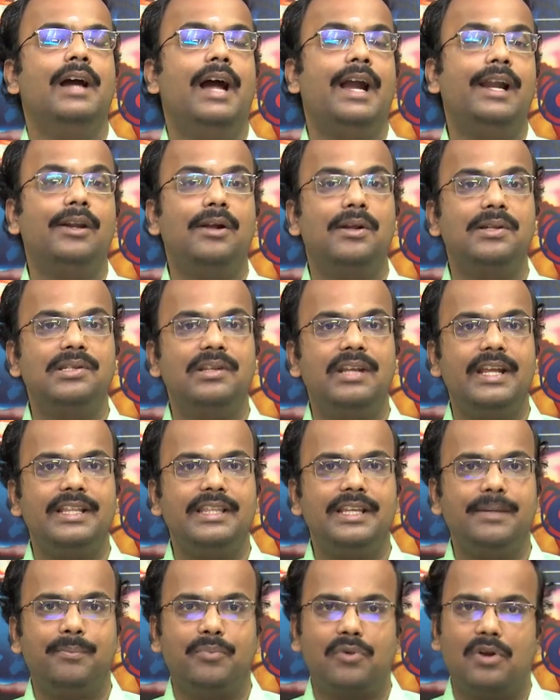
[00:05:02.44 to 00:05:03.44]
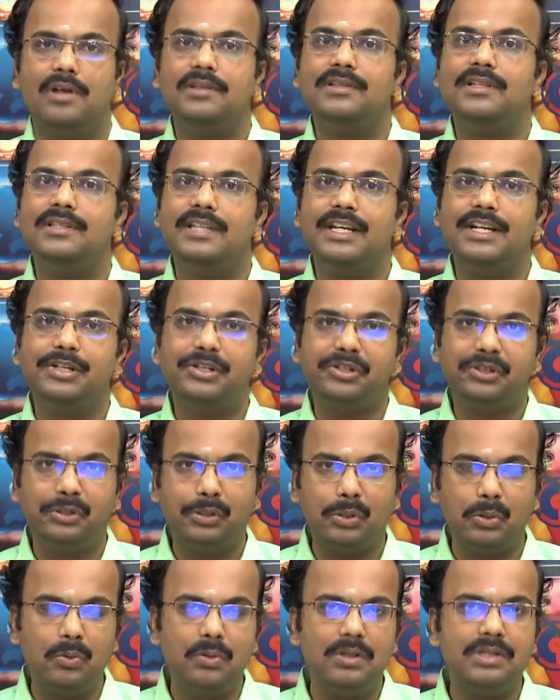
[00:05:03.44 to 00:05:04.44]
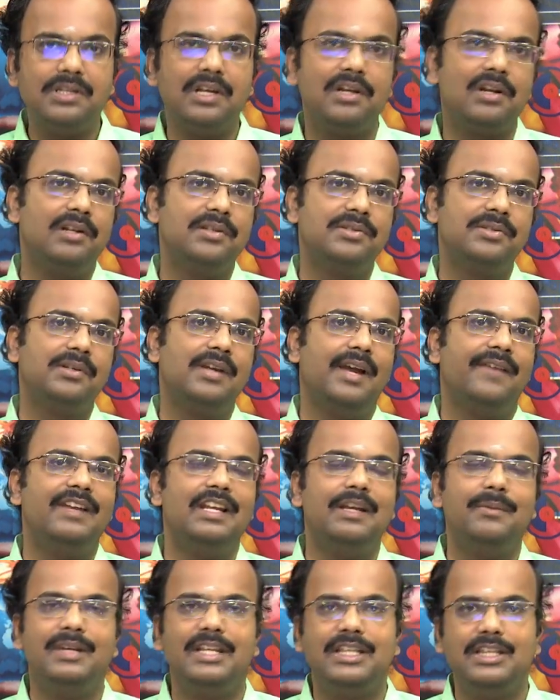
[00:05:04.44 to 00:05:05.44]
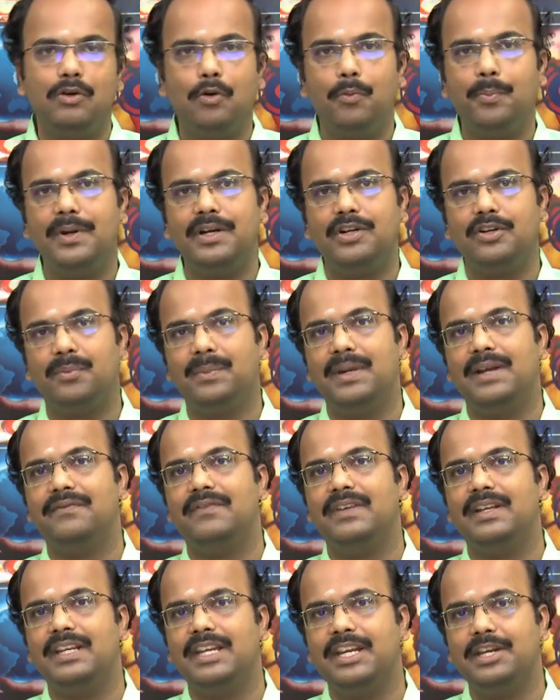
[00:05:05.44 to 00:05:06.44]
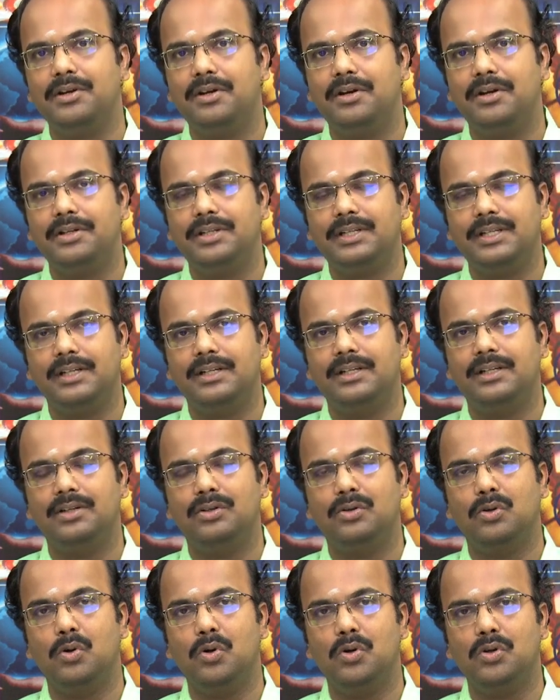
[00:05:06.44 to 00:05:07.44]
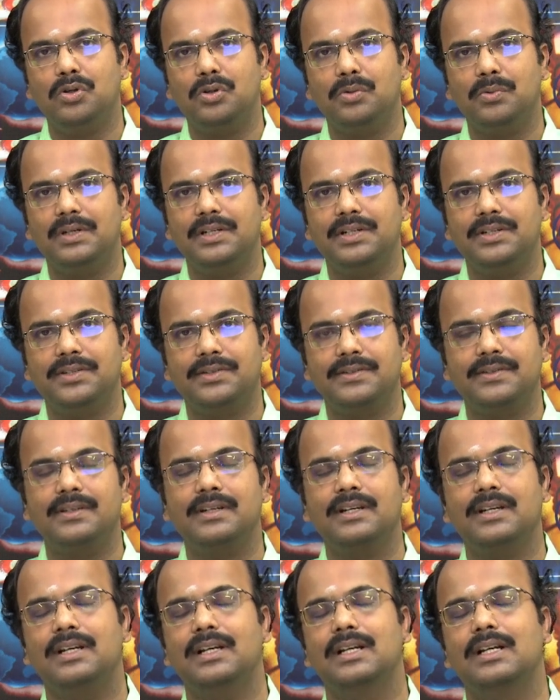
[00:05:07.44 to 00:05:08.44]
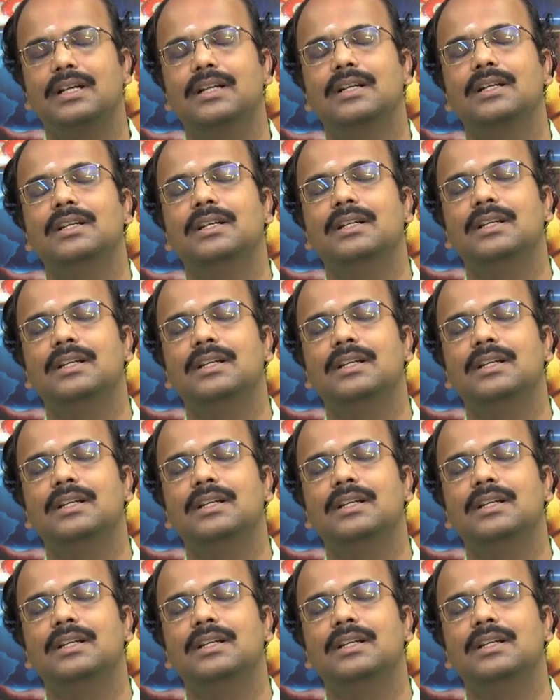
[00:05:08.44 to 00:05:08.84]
and also like the processing tools are also available in the open domain. We need not uh, go towards uh,